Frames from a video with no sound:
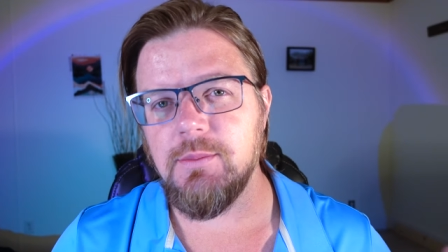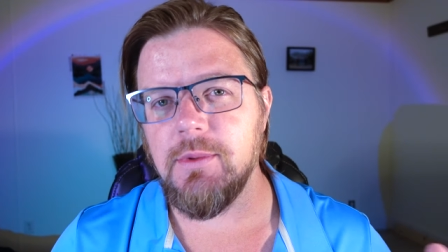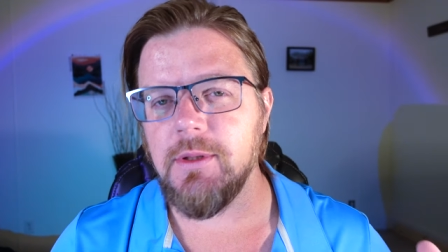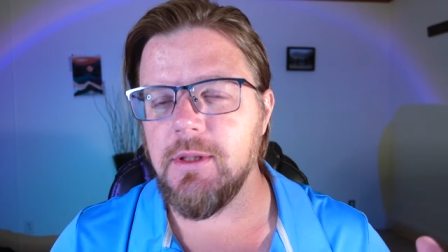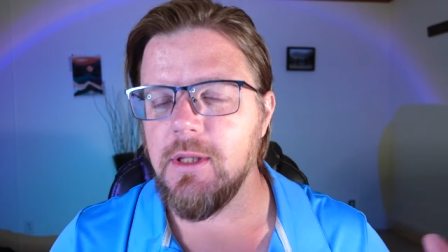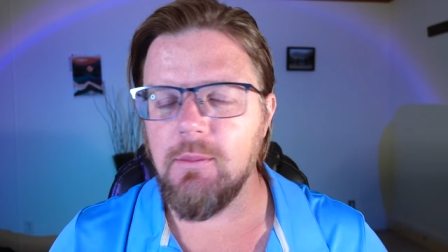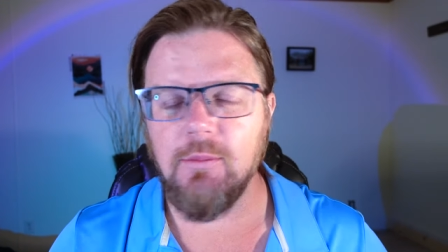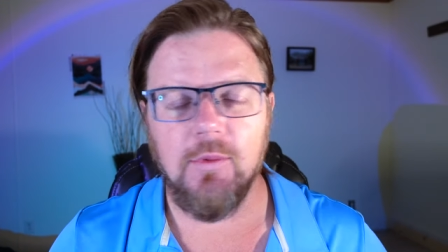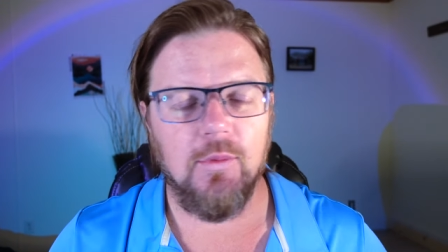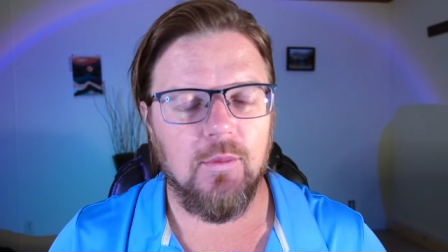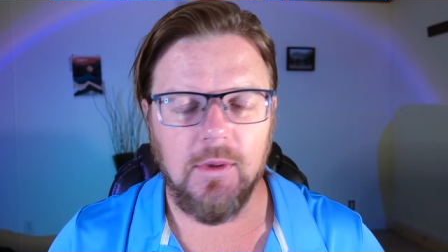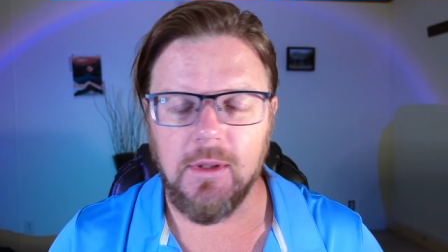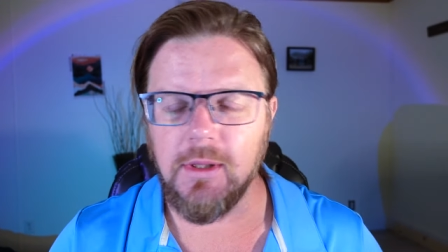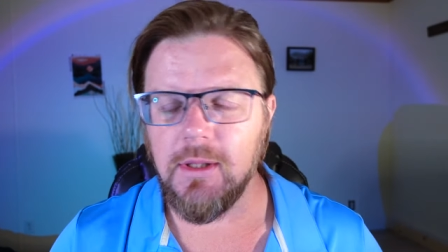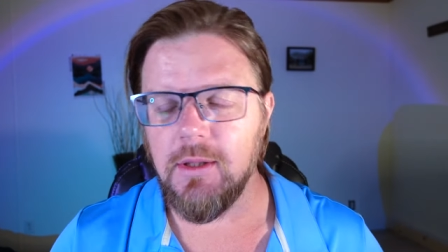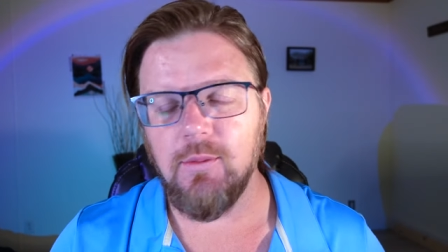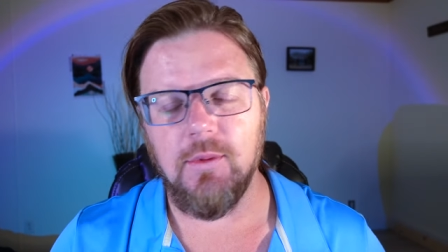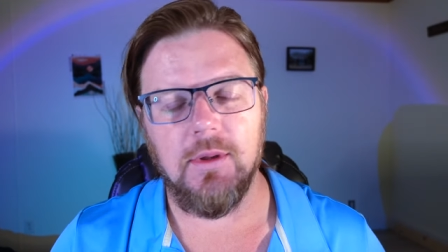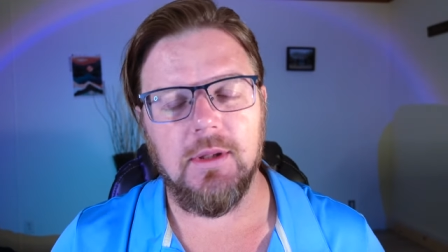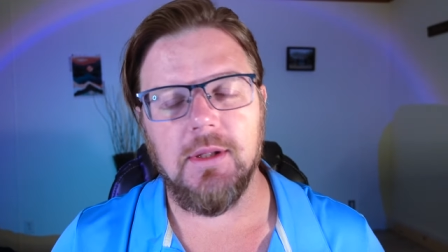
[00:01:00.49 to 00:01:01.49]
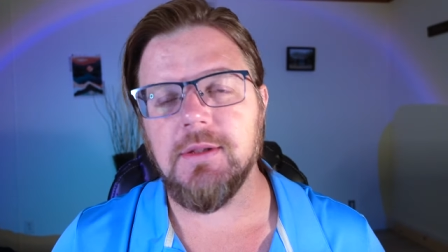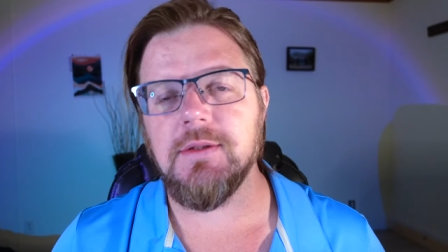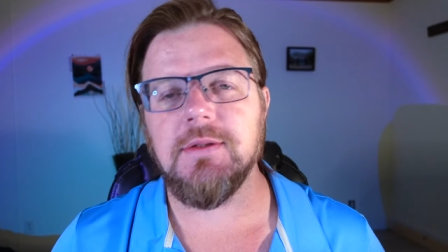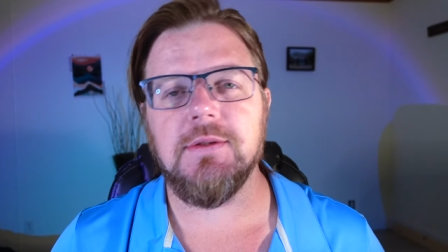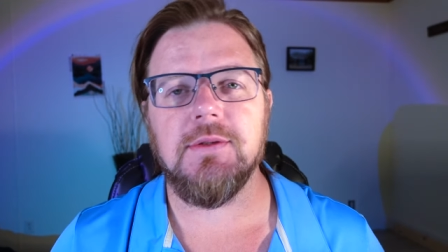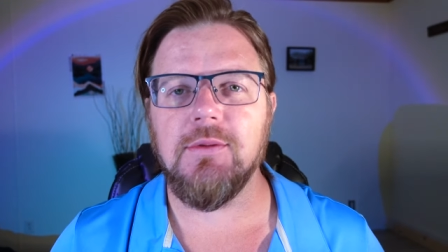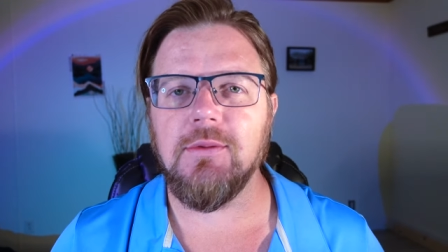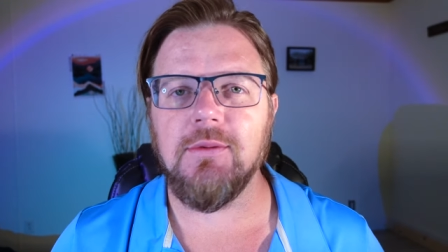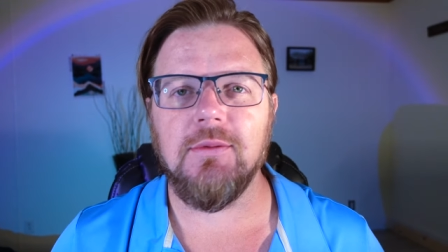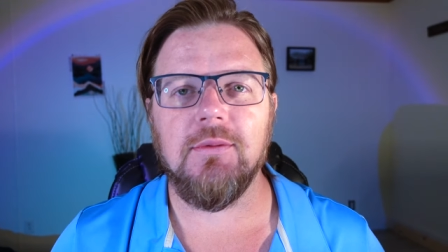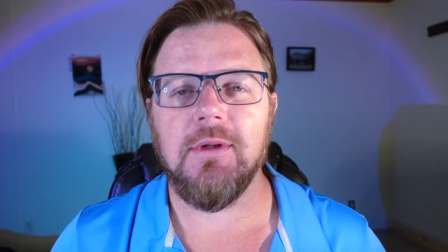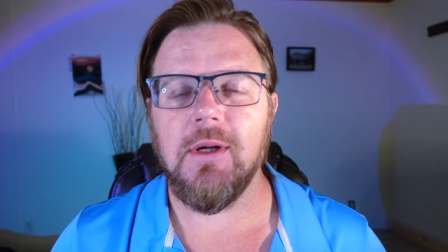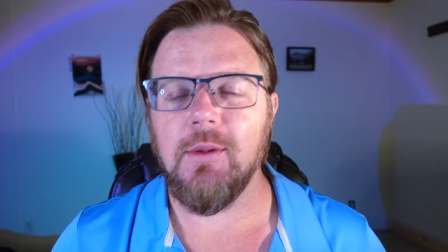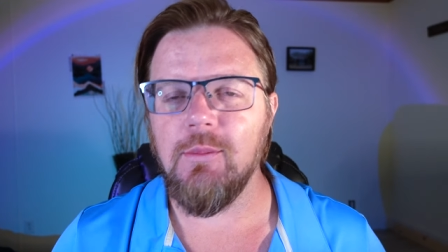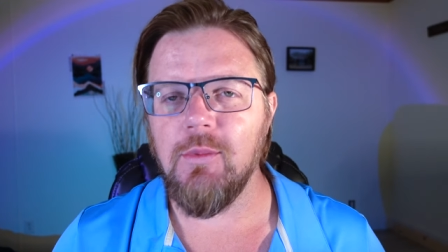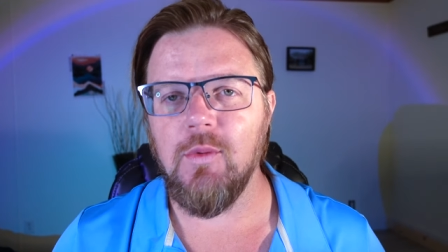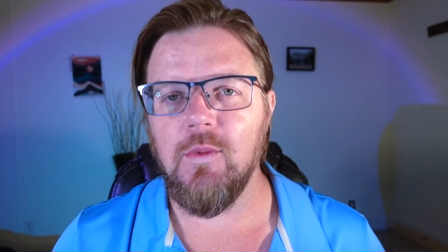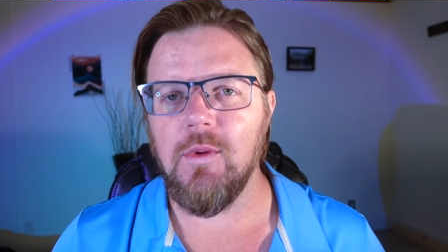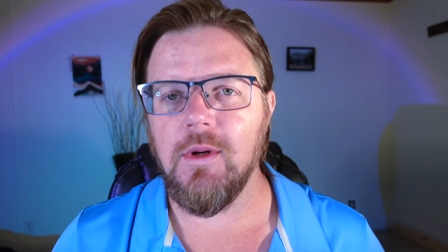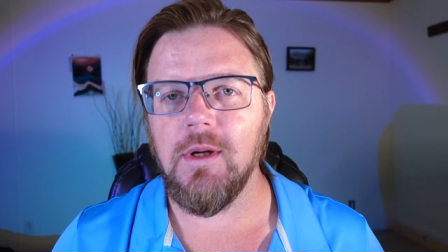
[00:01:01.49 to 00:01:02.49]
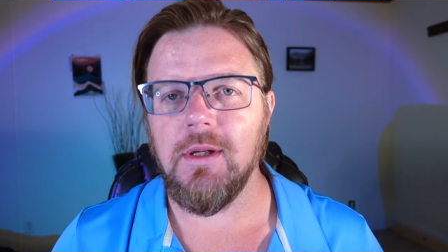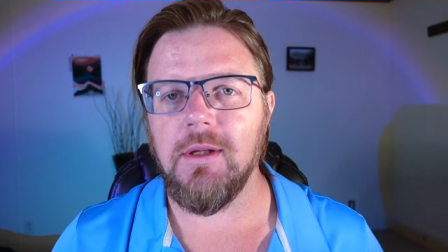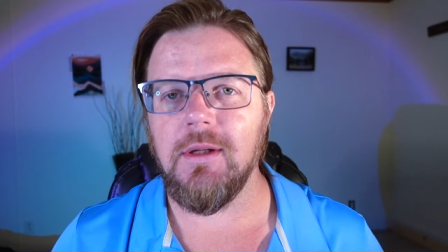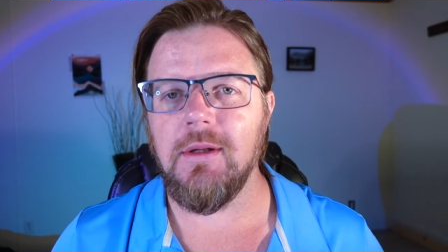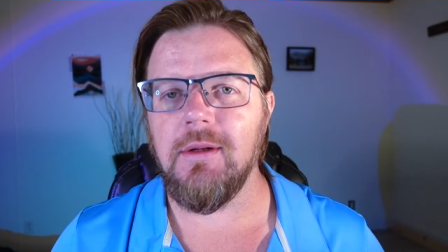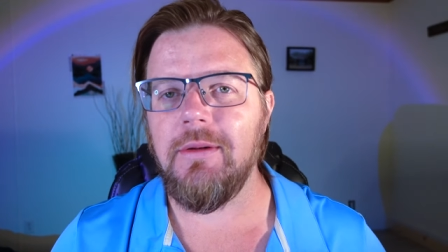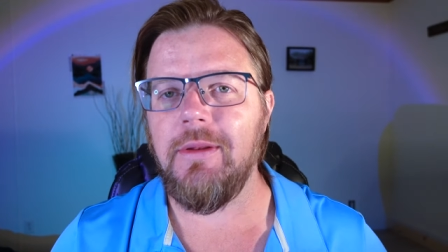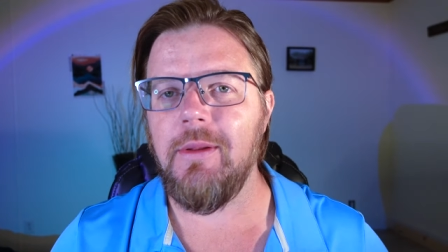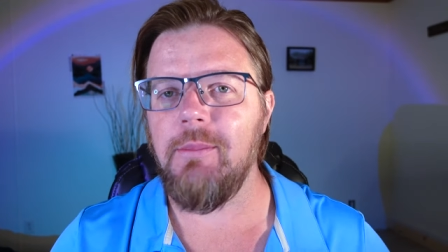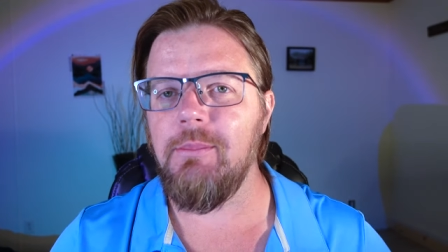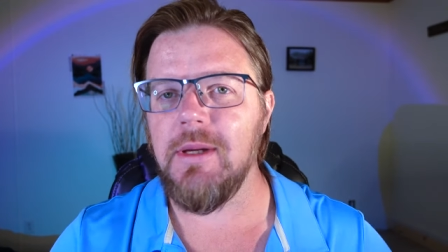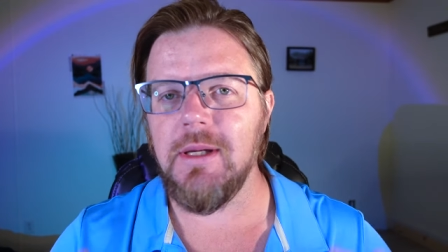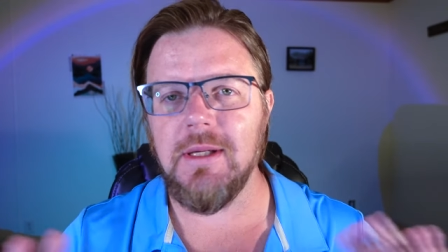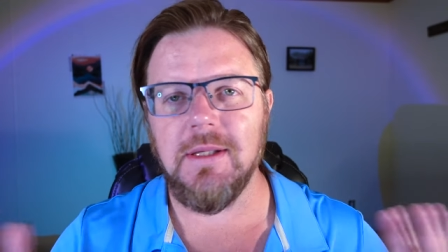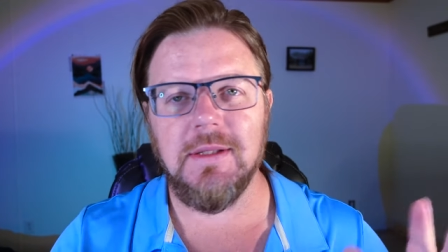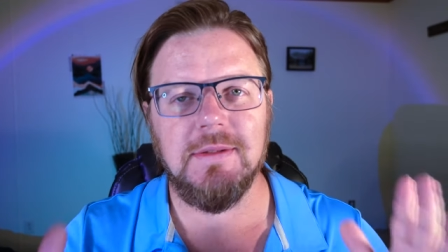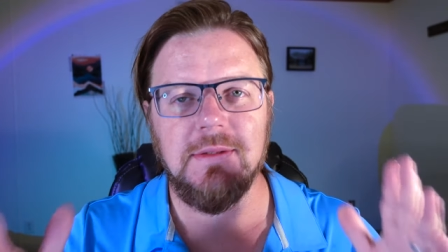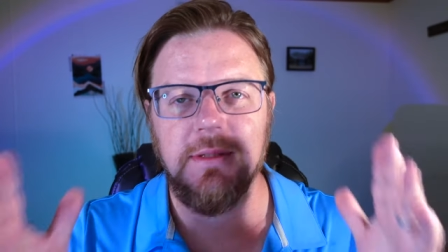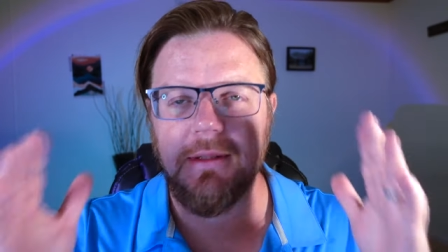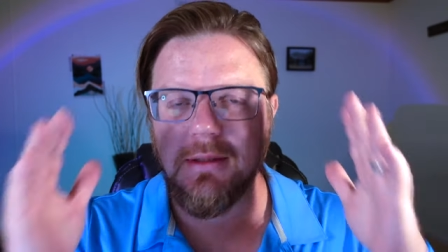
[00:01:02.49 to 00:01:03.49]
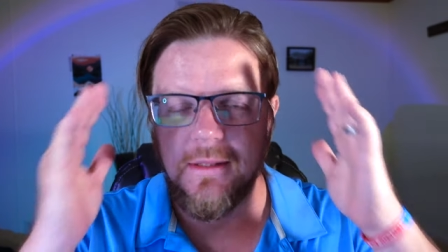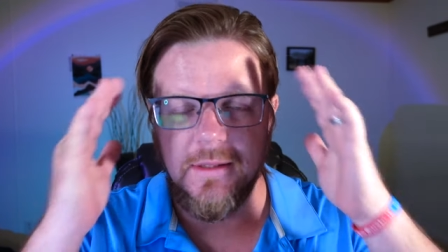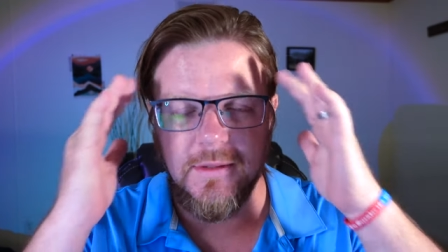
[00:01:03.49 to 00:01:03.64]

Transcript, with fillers: but number one anyway, let's do number one, the biggest in